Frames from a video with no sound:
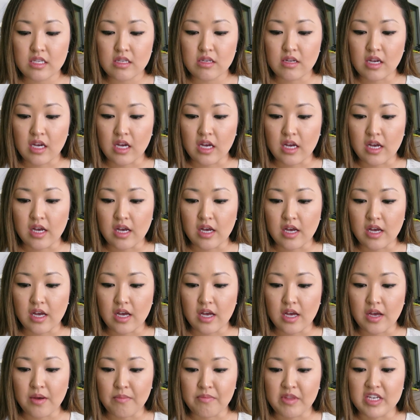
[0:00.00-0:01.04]

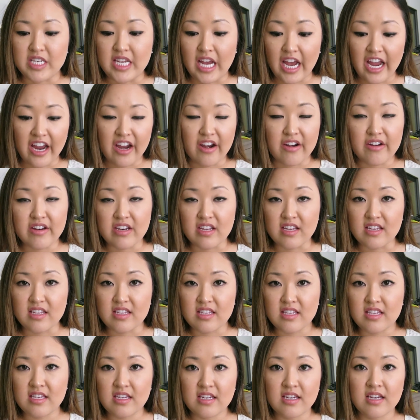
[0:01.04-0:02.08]
the
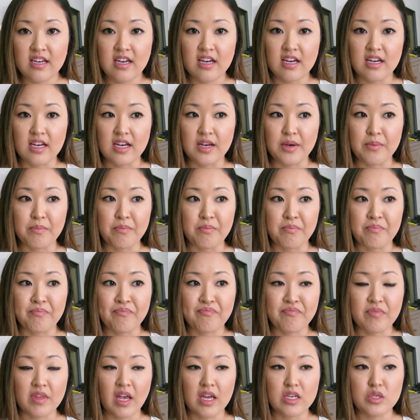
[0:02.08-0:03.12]
tiredness,
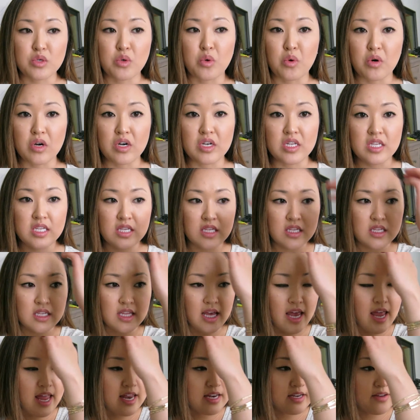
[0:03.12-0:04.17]
towards
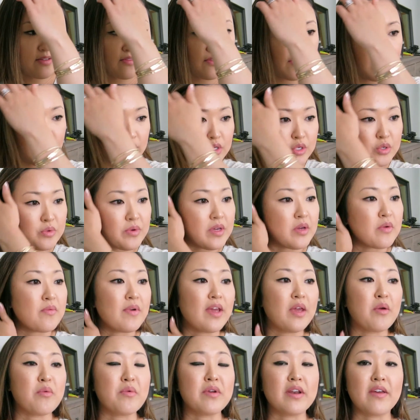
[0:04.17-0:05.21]
the end of the 2-week
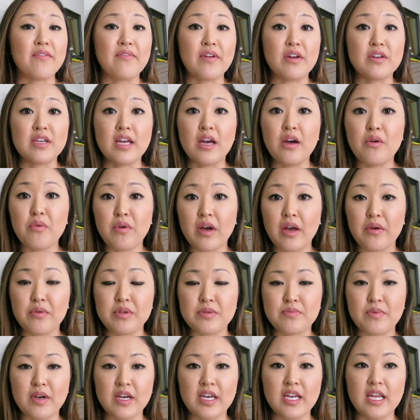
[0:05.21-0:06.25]
wait. When I found out I
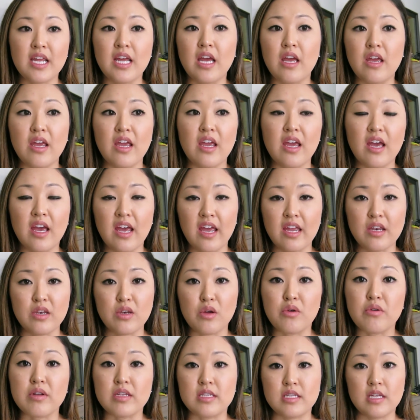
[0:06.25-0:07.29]
was pregnant, I had
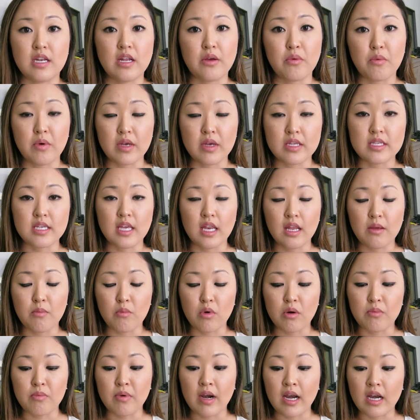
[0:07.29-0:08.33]
noticed that I was getting
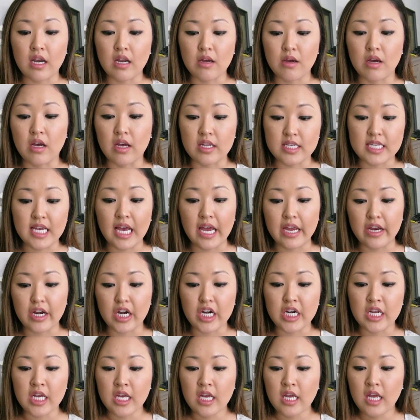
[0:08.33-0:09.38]
more tired,